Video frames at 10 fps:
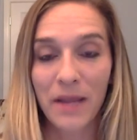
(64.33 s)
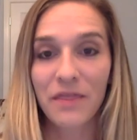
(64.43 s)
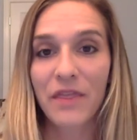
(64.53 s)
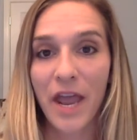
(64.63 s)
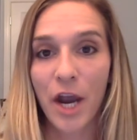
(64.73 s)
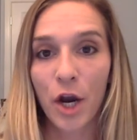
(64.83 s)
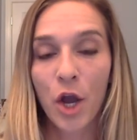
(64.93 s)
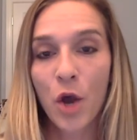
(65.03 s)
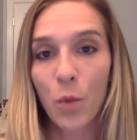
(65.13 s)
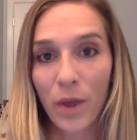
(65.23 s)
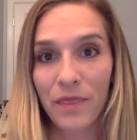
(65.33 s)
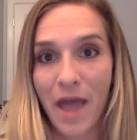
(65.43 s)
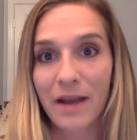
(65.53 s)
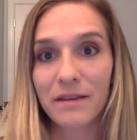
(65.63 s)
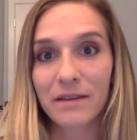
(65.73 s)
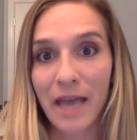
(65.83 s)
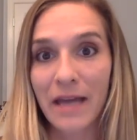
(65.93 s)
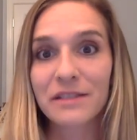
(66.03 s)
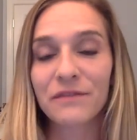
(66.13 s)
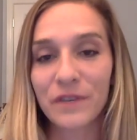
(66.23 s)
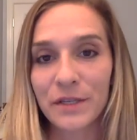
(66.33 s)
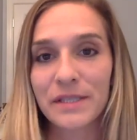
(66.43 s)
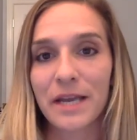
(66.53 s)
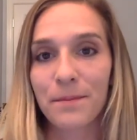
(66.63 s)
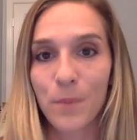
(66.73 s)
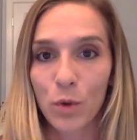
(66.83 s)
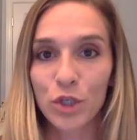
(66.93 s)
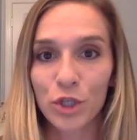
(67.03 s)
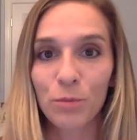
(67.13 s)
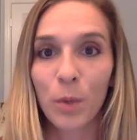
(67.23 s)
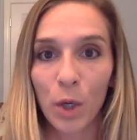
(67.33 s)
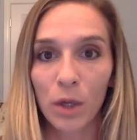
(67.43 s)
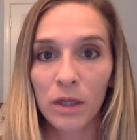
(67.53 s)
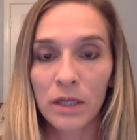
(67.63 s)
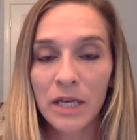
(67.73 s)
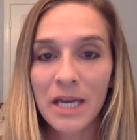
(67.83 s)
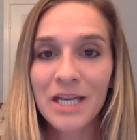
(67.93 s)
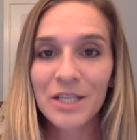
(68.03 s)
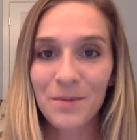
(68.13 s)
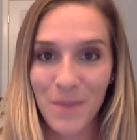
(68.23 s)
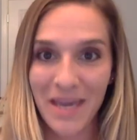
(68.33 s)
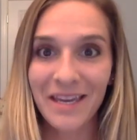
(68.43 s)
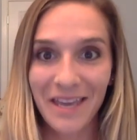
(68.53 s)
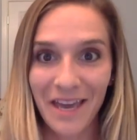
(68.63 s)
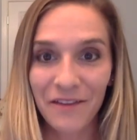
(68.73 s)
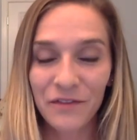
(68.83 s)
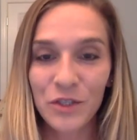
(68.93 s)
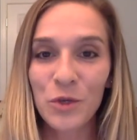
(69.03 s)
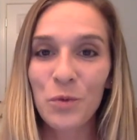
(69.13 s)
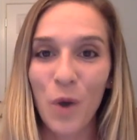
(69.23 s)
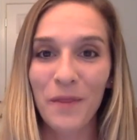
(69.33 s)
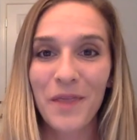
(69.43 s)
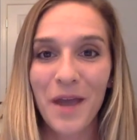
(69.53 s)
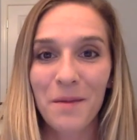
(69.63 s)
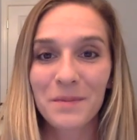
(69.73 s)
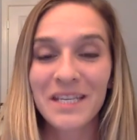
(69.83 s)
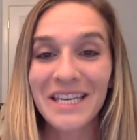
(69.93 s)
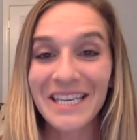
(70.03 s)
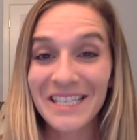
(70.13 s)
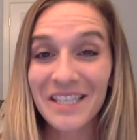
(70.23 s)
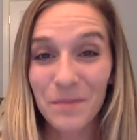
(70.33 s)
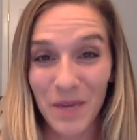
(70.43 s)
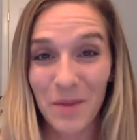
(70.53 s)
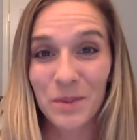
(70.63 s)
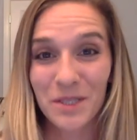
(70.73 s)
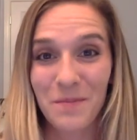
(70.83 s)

button there when that guest feels that emotional pull to make a gift. You want them to easily be able